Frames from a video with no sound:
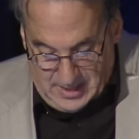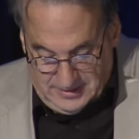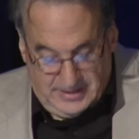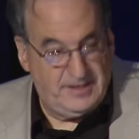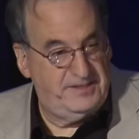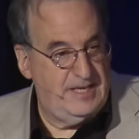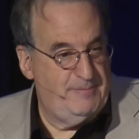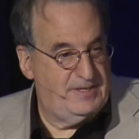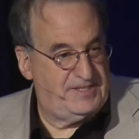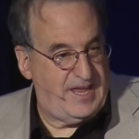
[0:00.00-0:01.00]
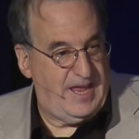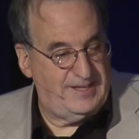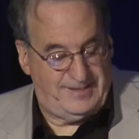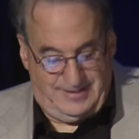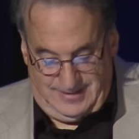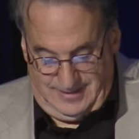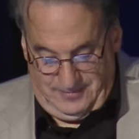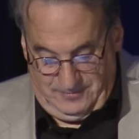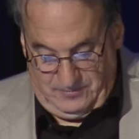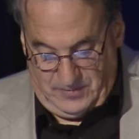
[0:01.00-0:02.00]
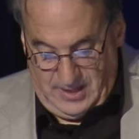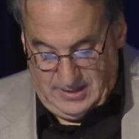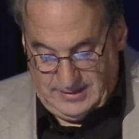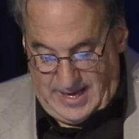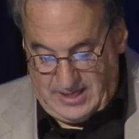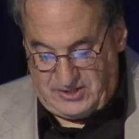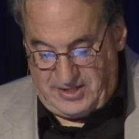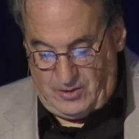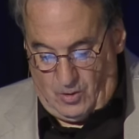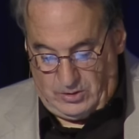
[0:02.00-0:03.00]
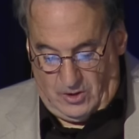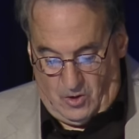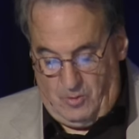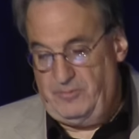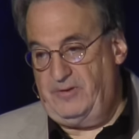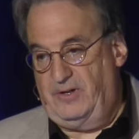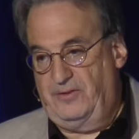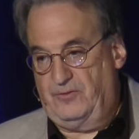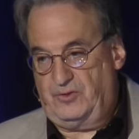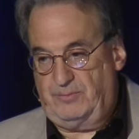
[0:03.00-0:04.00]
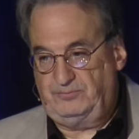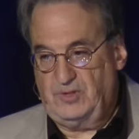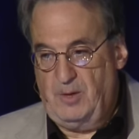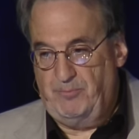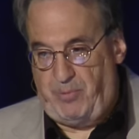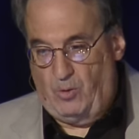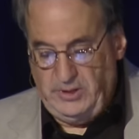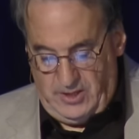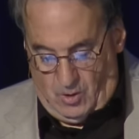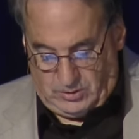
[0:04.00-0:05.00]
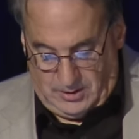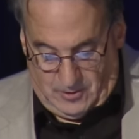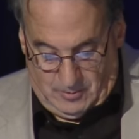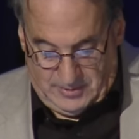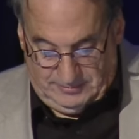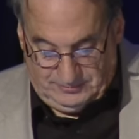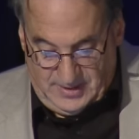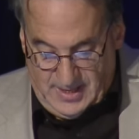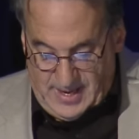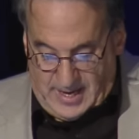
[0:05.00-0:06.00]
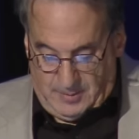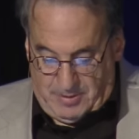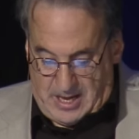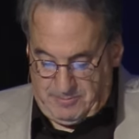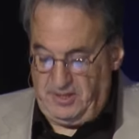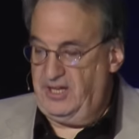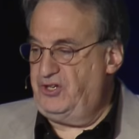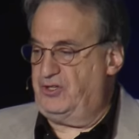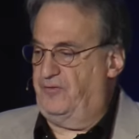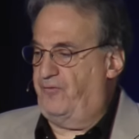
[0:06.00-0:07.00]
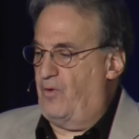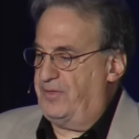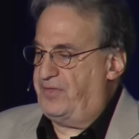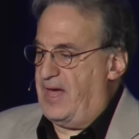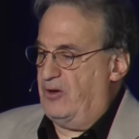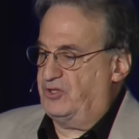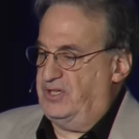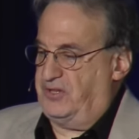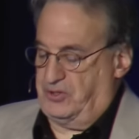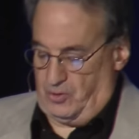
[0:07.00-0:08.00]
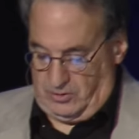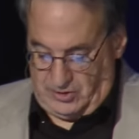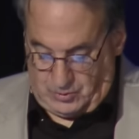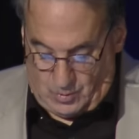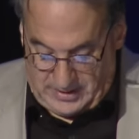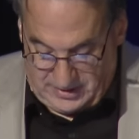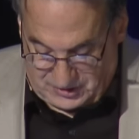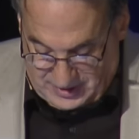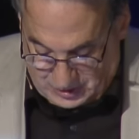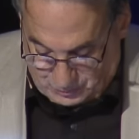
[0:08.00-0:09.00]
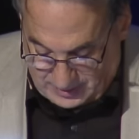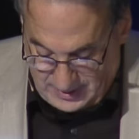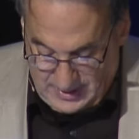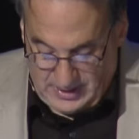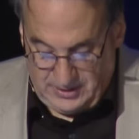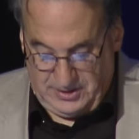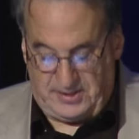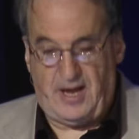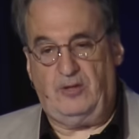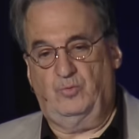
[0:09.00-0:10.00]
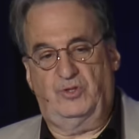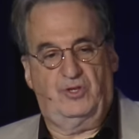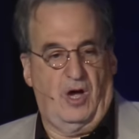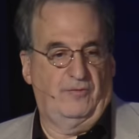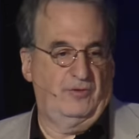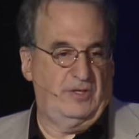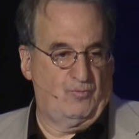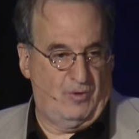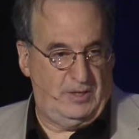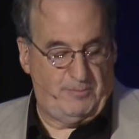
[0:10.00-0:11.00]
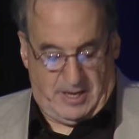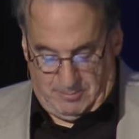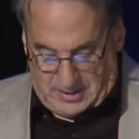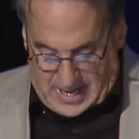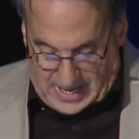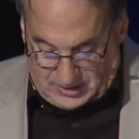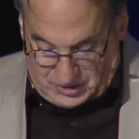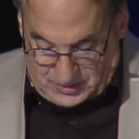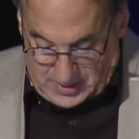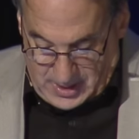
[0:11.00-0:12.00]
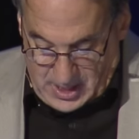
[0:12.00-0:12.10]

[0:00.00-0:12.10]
Nicodemus, Kansas, Langston, Oklahoma, and others. Boley, Oklahoma, had a population of 4,000 at the turn of the 20th century. The town was governed and run by blacks,